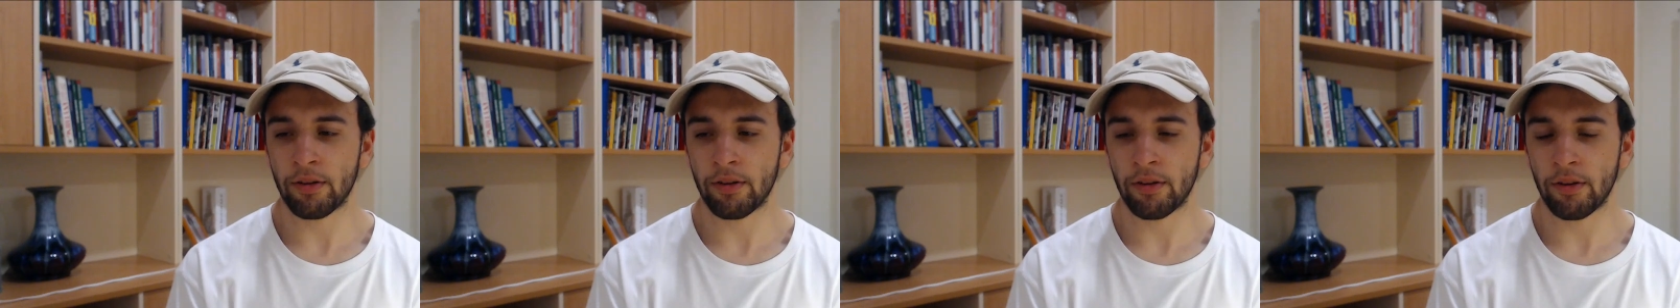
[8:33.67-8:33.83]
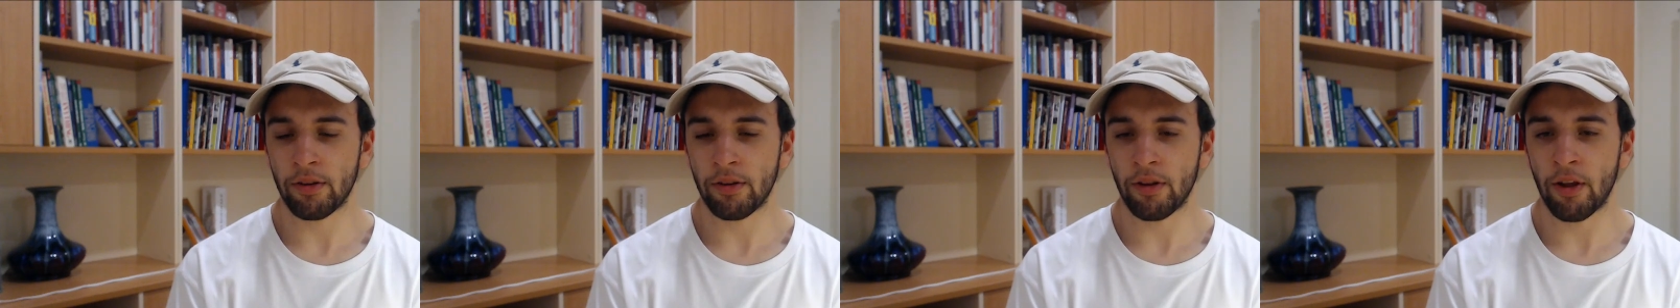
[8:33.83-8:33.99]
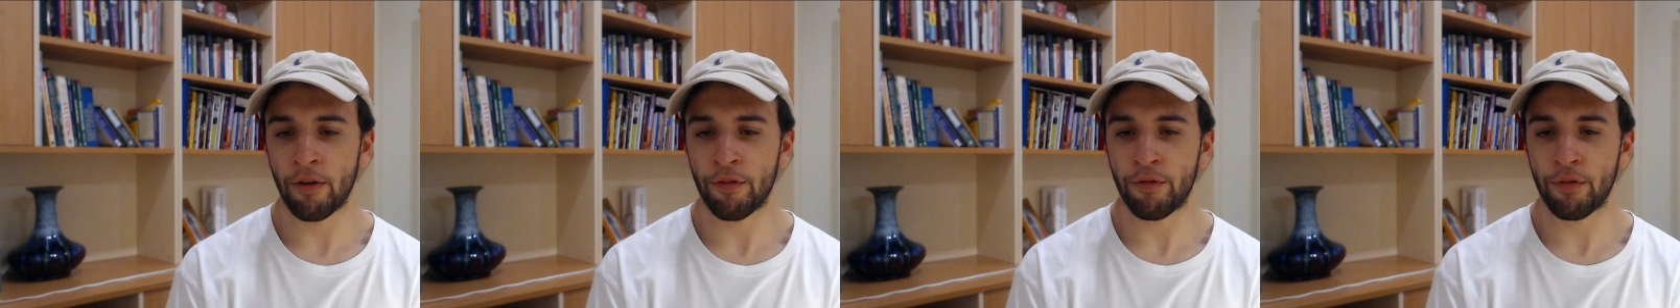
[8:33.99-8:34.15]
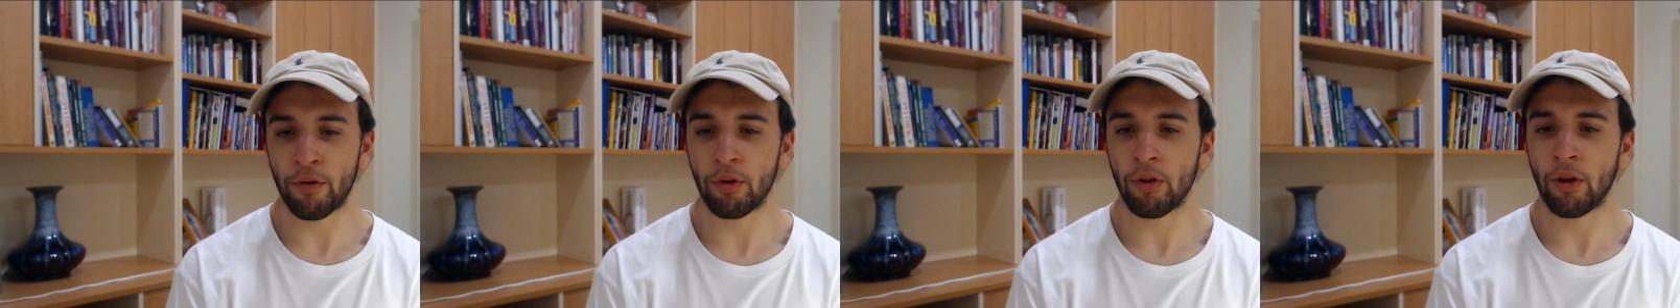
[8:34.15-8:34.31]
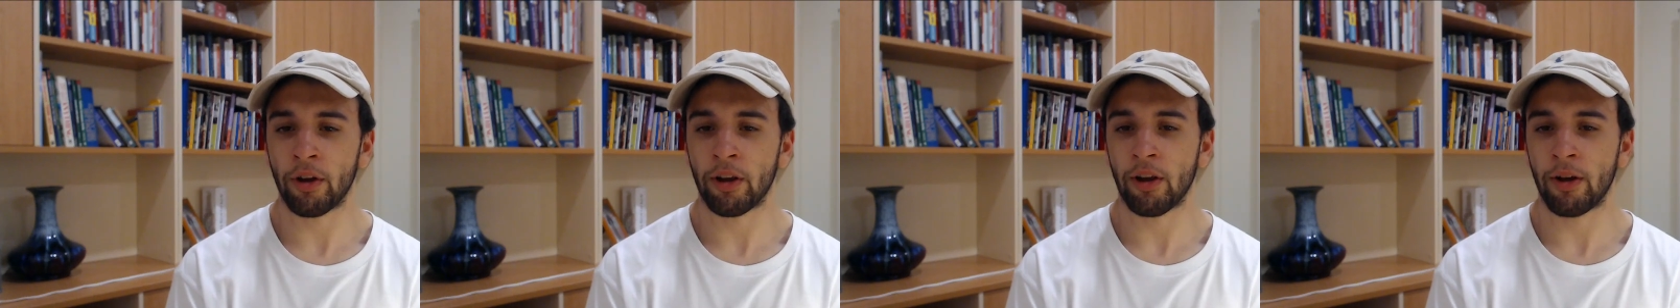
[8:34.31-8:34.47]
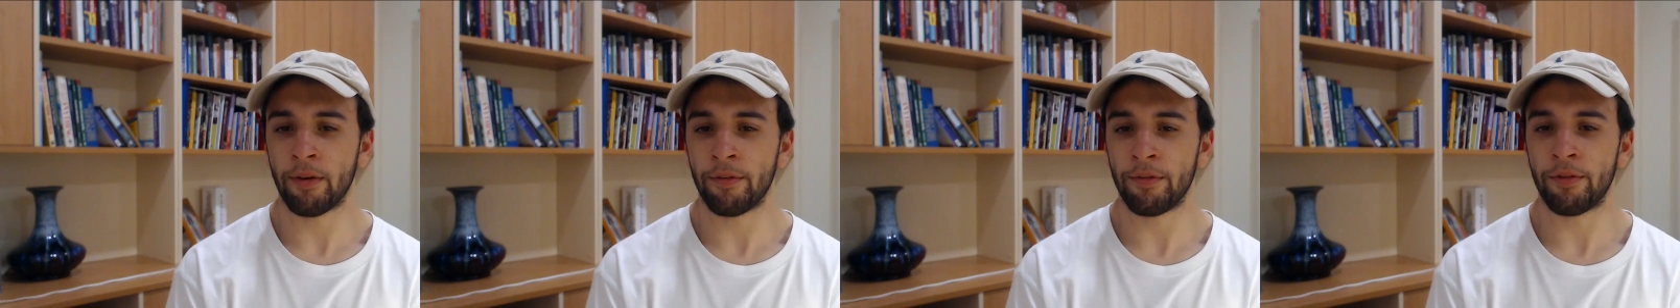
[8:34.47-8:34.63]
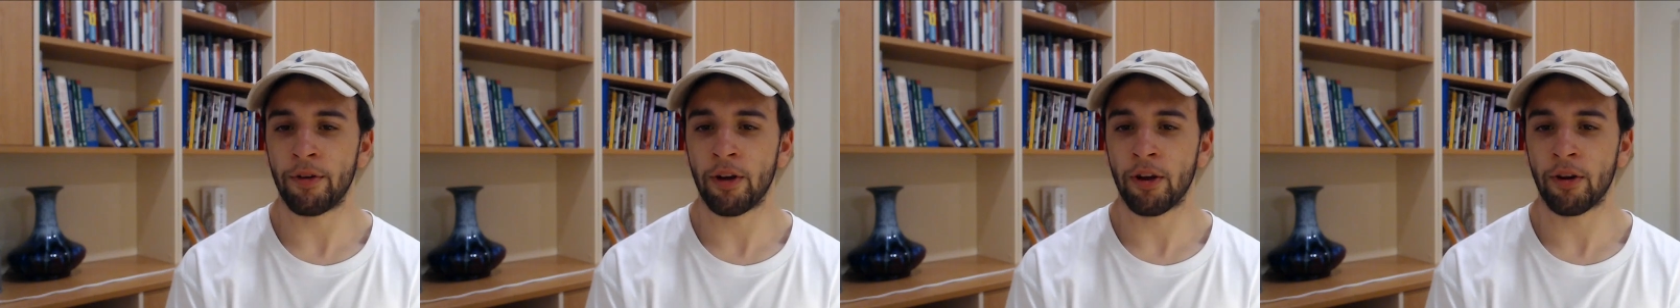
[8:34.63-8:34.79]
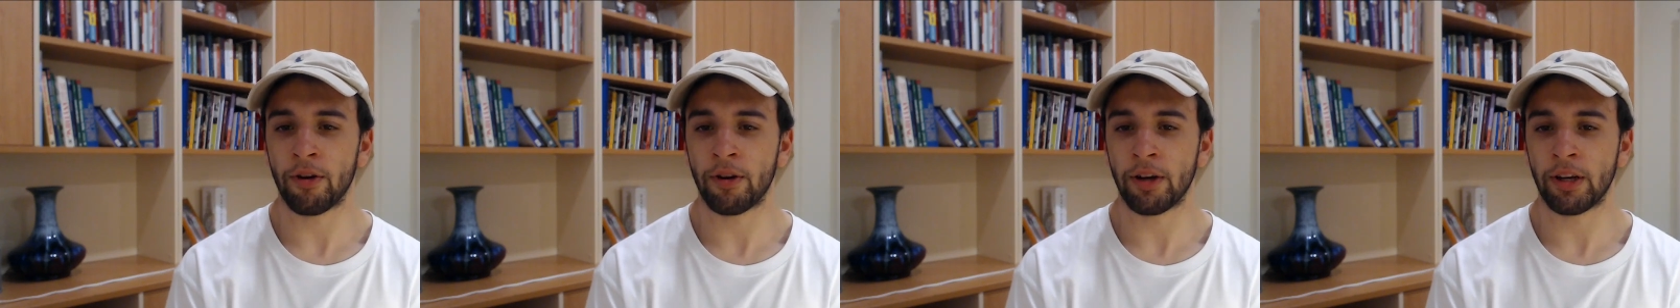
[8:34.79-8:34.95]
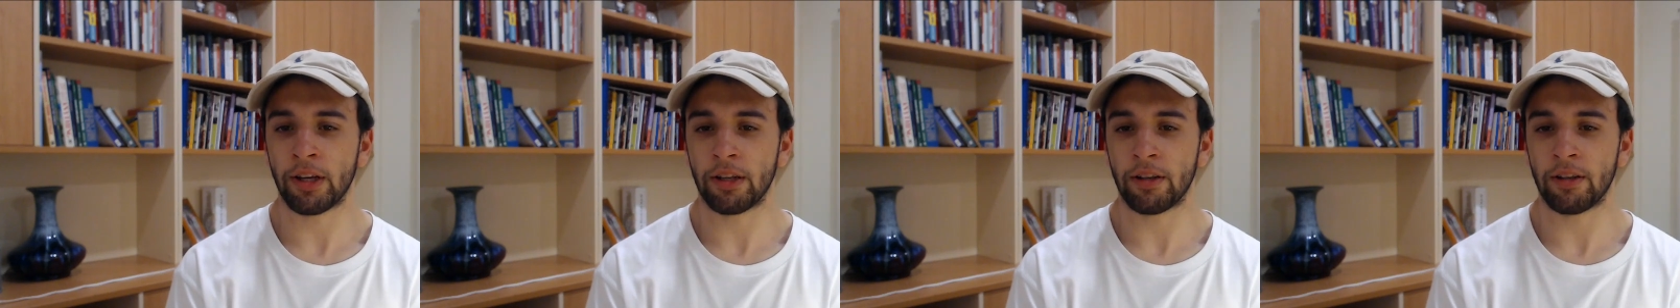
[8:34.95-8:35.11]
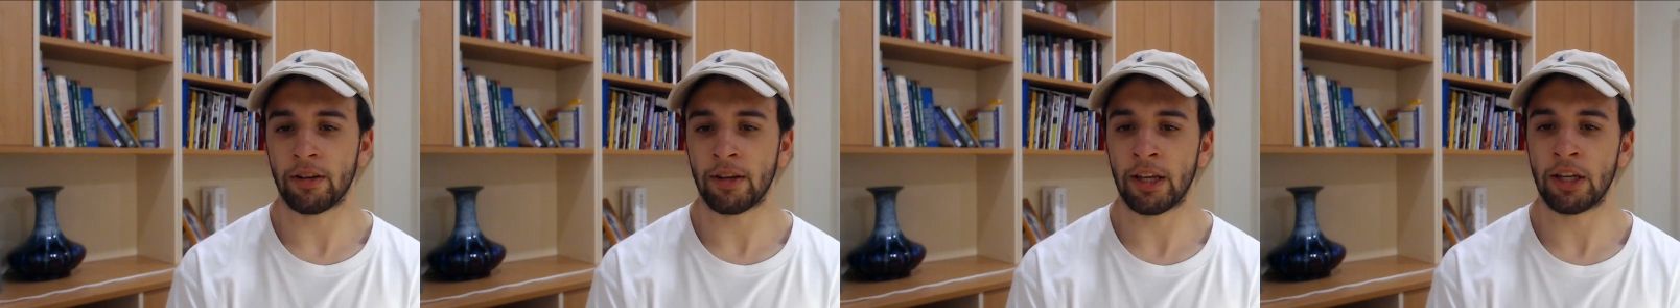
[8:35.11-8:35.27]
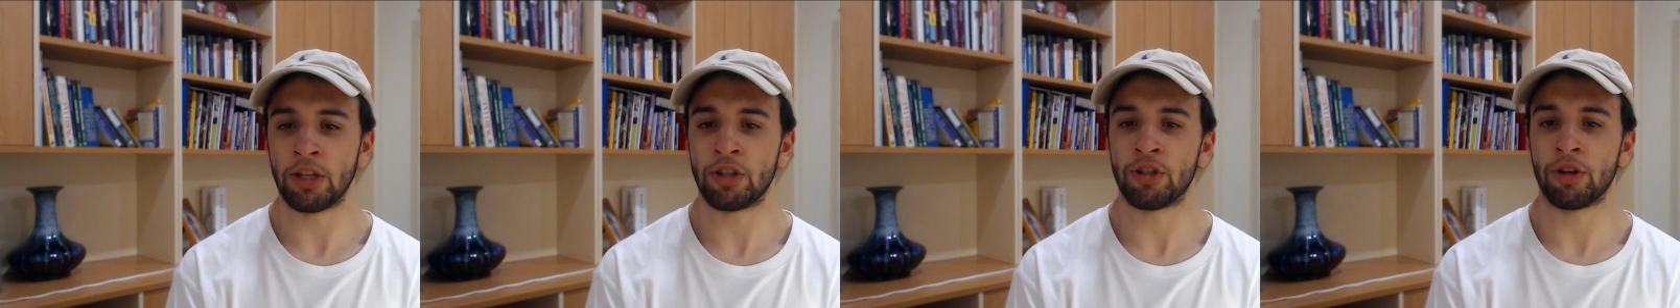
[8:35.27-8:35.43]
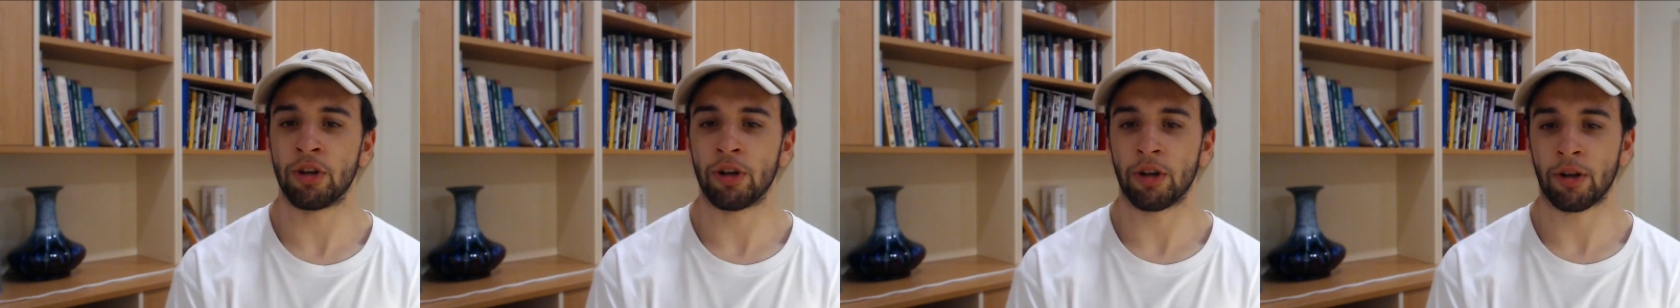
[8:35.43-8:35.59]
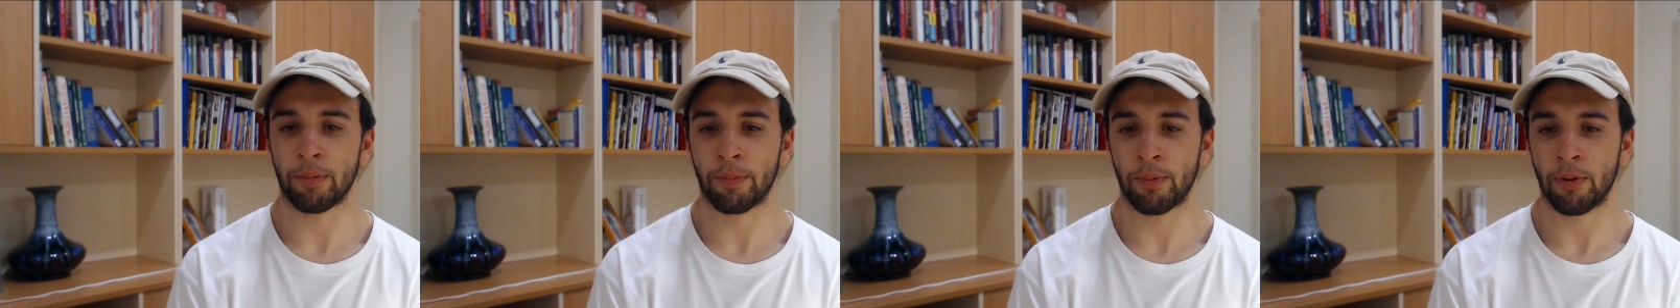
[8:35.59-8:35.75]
I feel like I'm very knee-jerk